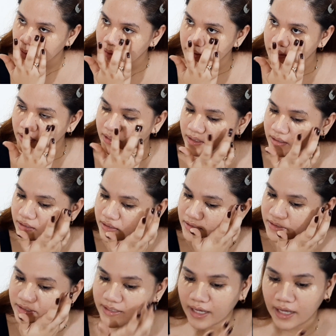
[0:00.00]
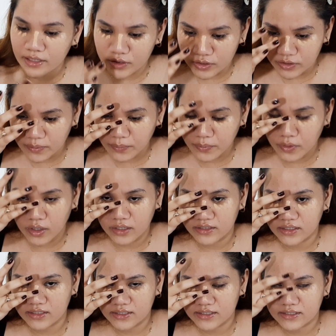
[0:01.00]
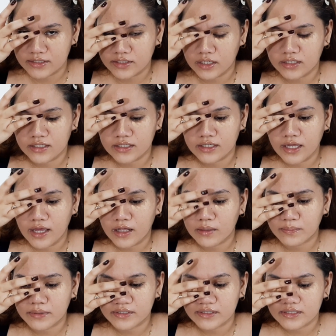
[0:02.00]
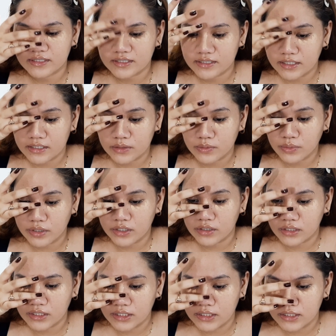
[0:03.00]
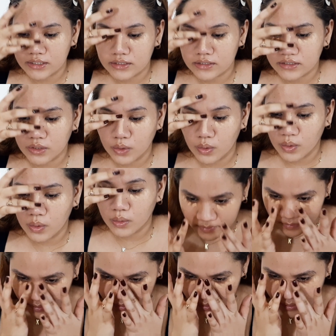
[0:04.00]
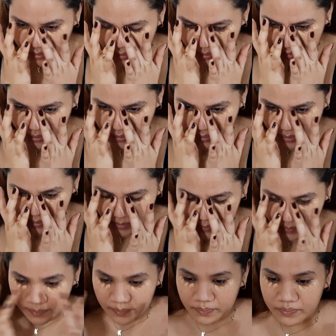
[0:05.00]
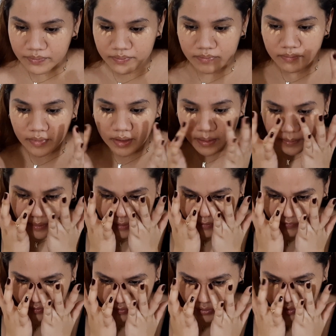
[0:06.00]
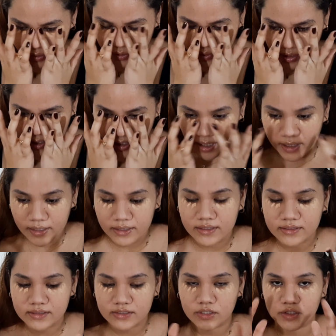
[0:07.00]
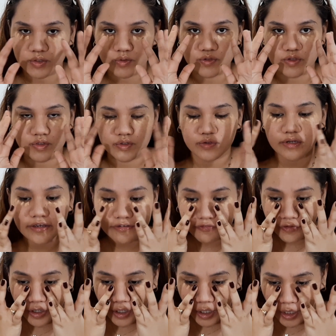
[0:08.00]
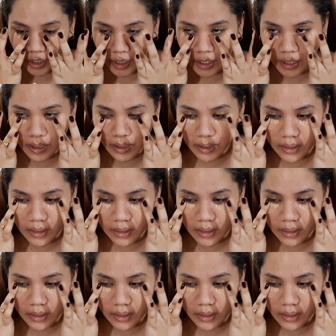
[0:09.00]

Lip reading: like scatter the product. It's not gonna help it to sit where you need it to go. And then maybe for under eyes, use your ring finger.